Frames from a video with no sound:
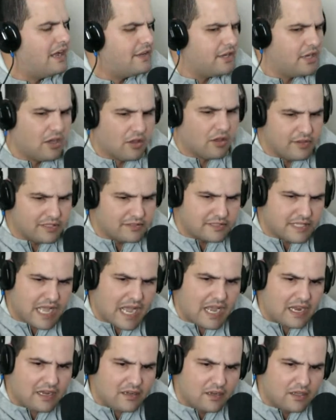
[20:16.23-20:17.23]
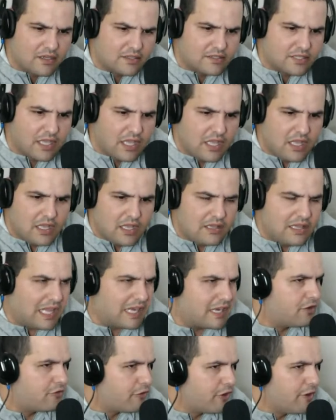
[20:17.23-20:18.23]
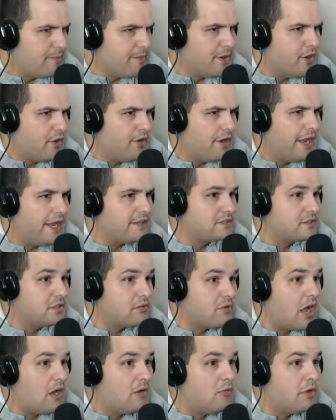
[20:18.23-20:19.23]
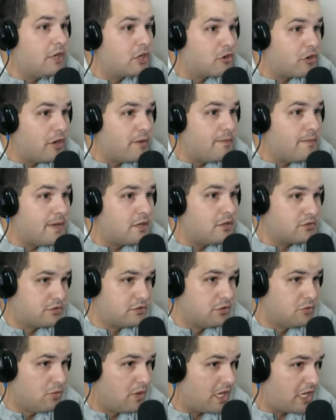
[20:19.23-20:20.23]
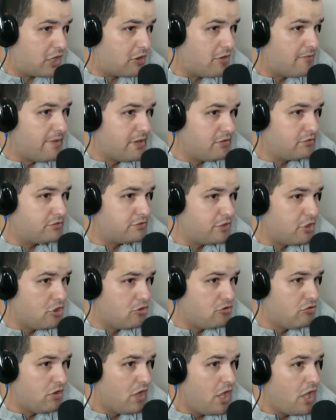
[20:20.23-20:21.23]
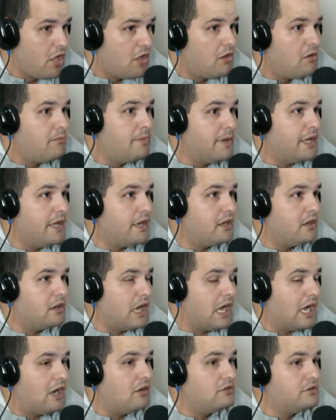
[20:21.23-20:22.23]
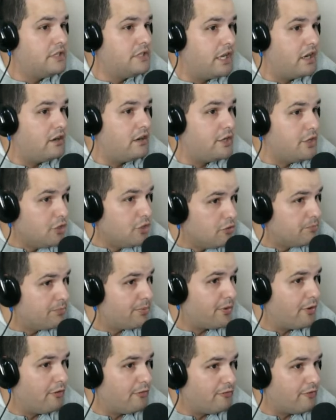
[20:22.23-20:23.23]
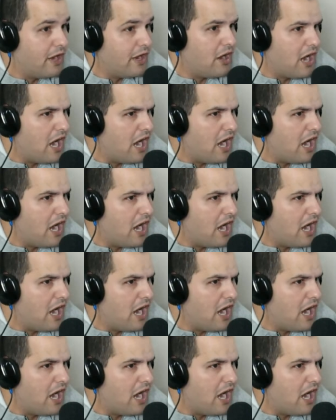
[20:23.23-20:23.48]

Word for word: You know, this guy looks like a criminal, hangs around with criminals, do what criminals do, but how dare you profile?